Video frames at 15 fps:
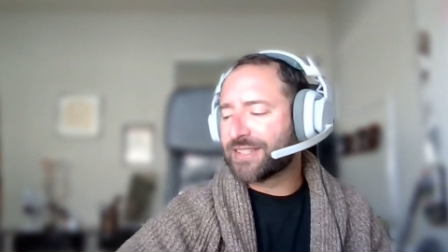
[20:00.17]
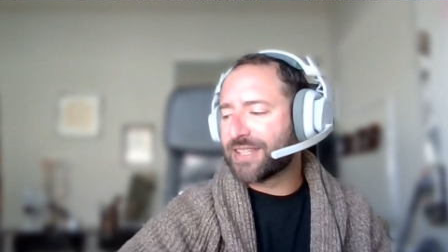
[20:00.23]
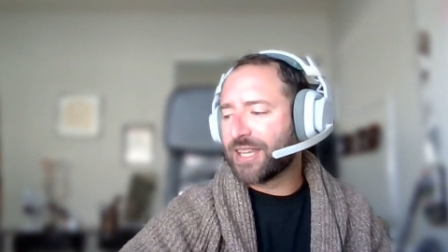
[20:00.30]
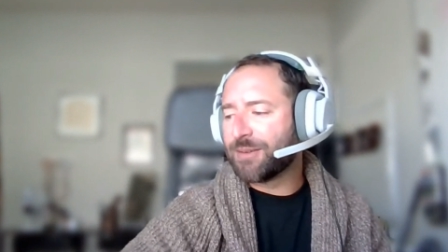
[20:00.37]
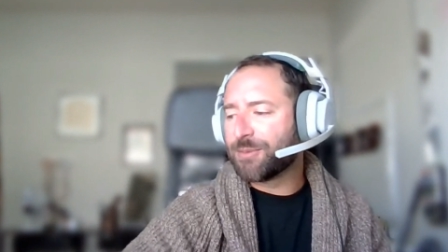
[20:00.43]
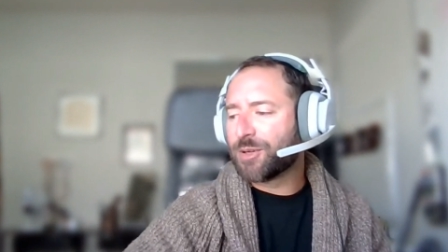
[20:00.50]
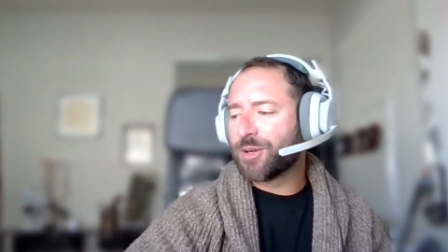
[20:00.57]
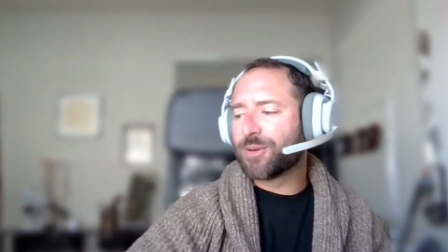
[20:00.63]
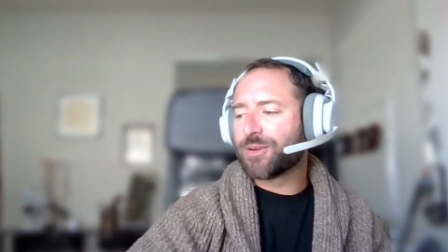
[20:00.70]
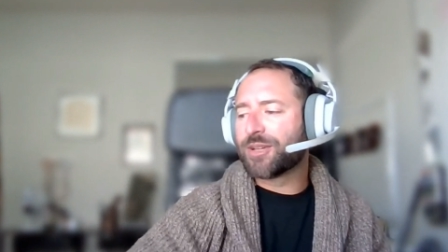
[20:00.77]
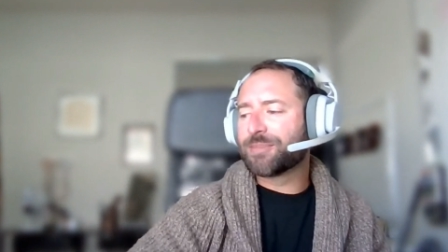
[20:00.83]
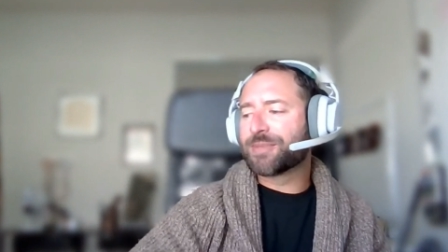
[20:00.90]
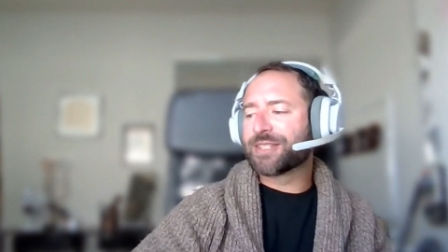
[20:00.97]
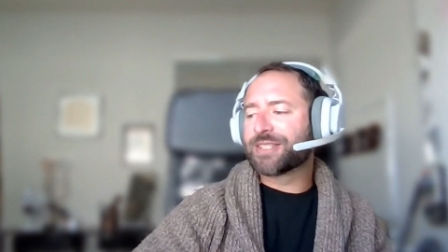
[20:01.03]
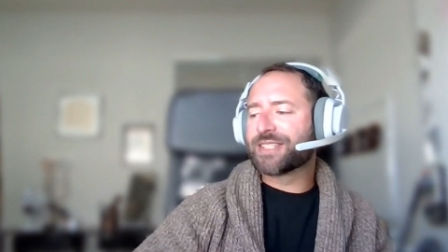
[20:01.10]
same code
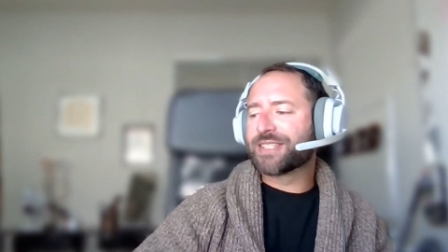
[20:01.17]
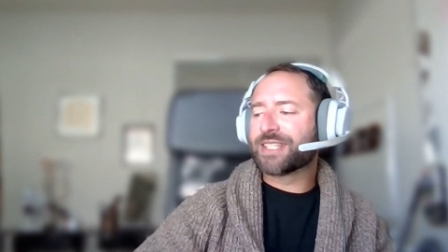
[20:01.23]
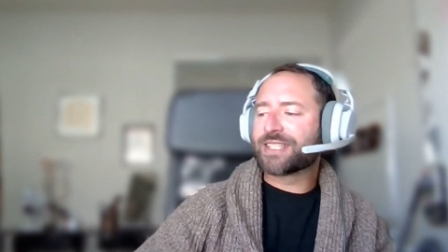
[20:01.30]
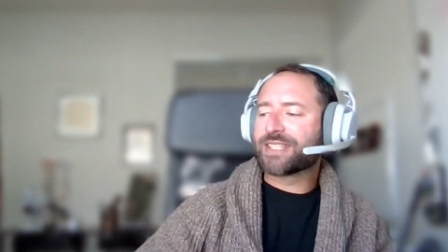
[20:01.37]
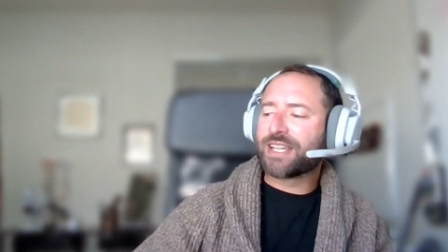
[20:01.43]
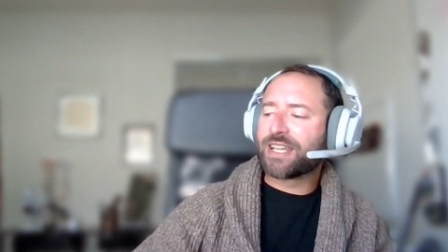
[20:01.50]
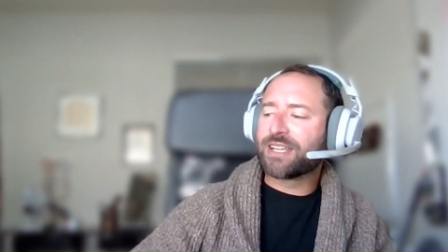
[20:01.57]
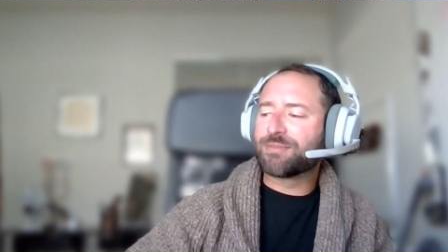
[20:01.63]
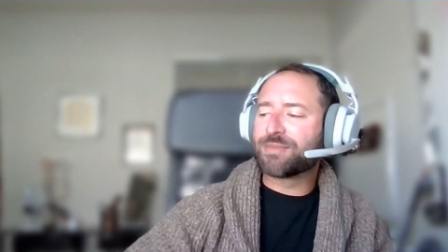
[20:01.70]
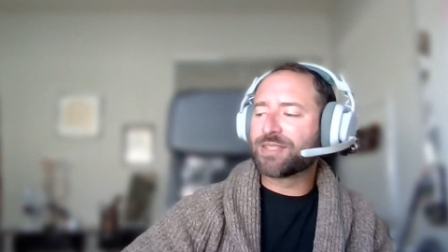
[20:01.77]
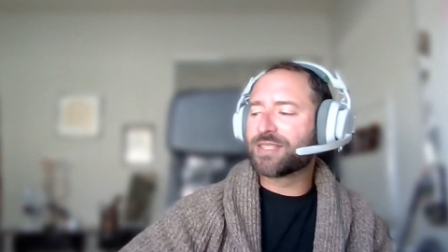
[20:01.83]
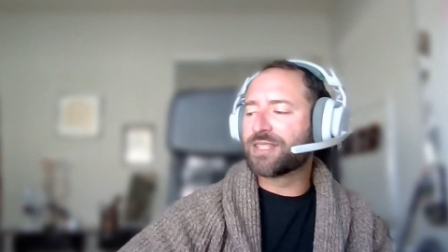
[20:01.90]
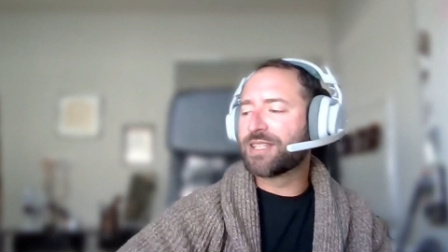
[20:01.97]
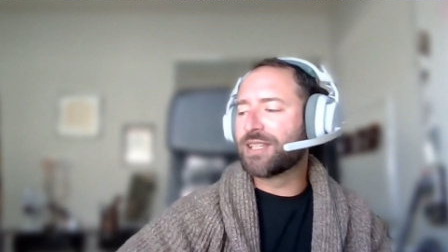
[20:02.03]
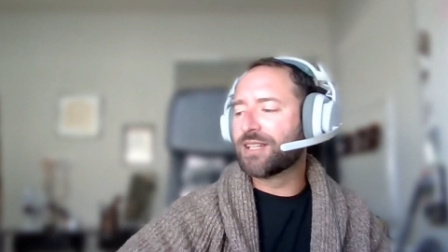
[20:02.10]
up to 6 times
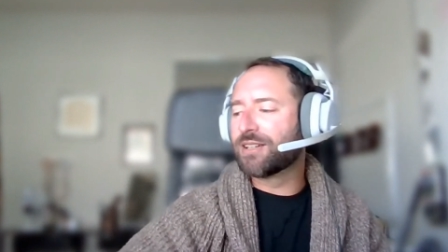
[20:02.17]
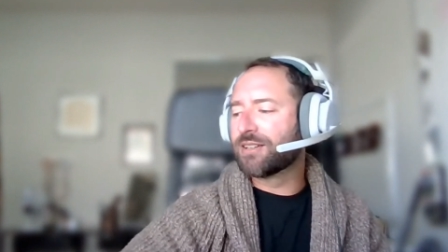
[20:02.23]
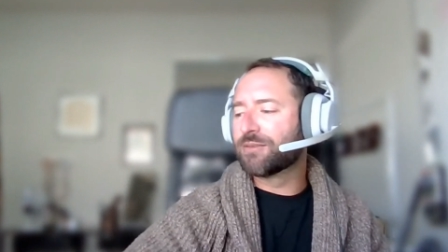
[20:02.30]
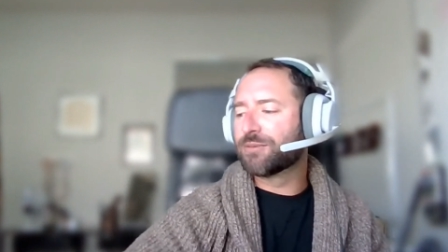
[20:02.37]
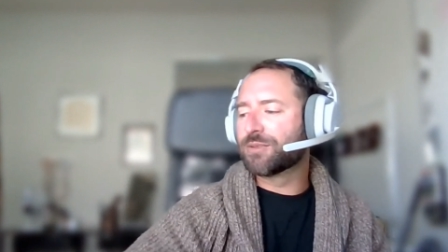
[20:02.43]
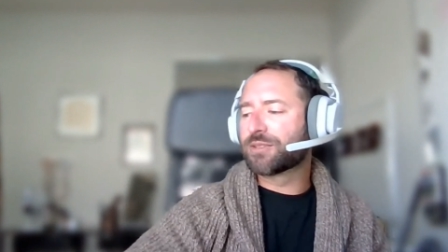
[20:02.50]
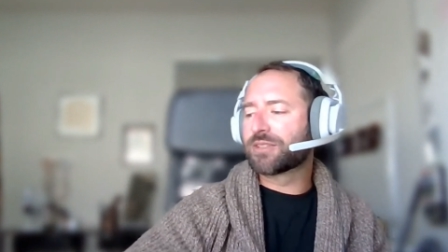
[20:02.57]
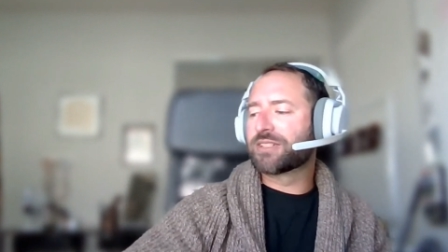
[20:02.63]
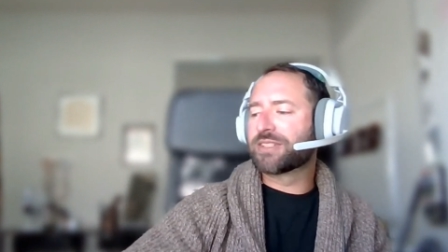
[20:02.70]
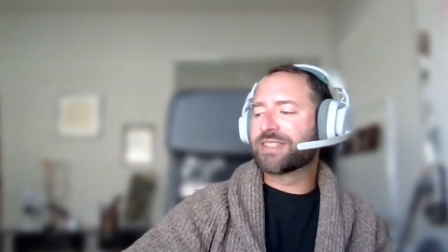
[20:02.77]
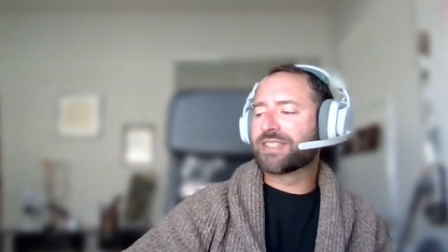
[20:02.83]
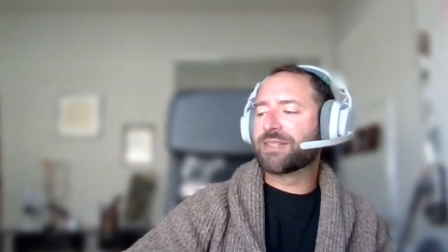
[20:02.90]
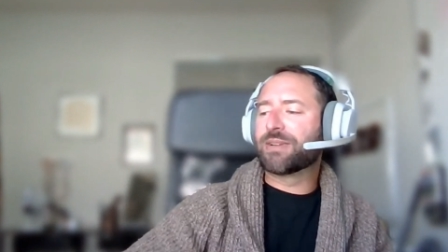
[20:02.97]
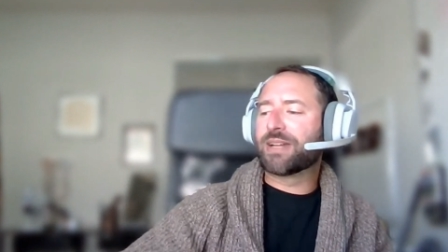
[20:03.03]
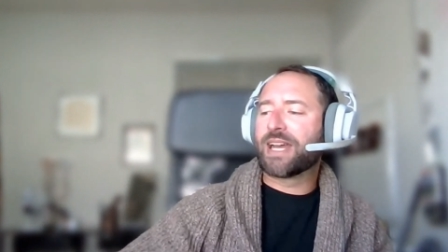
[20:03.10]
in a year. And we're going to
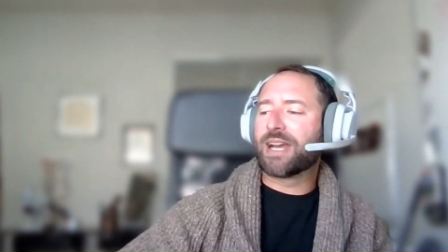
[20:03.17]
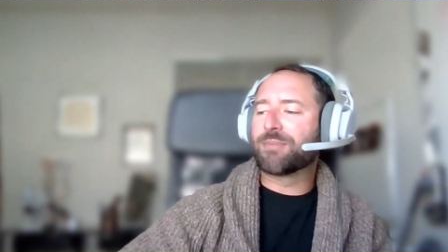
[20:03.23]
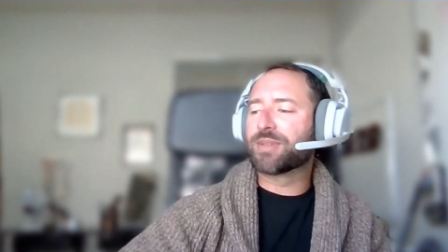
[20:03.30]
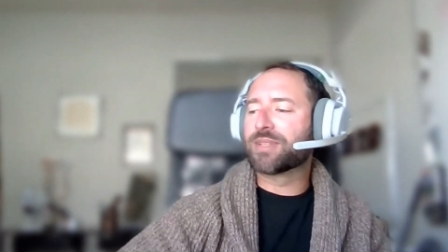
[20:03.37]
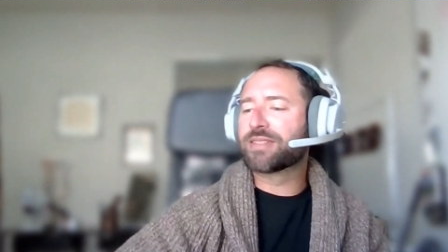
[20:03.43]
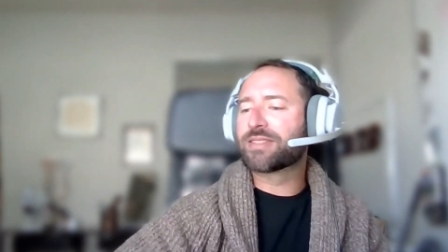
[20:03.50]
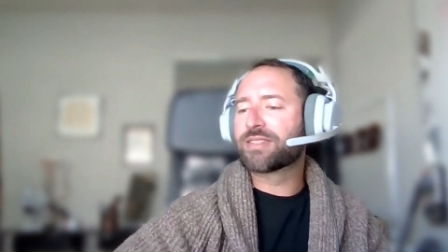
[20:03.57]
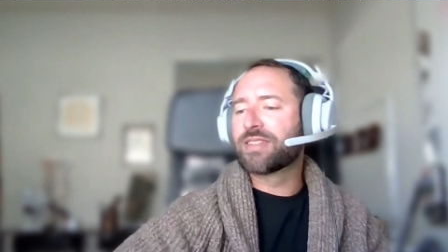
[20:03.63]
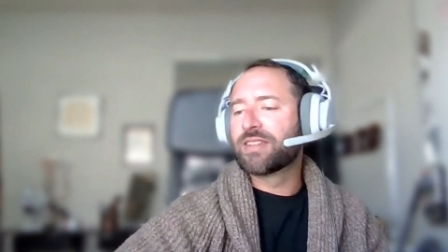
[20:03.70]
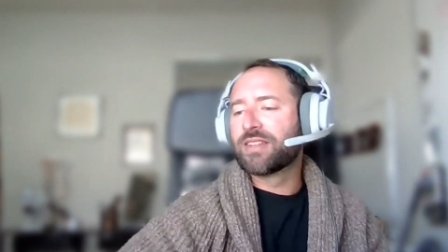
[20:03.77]
see what happens.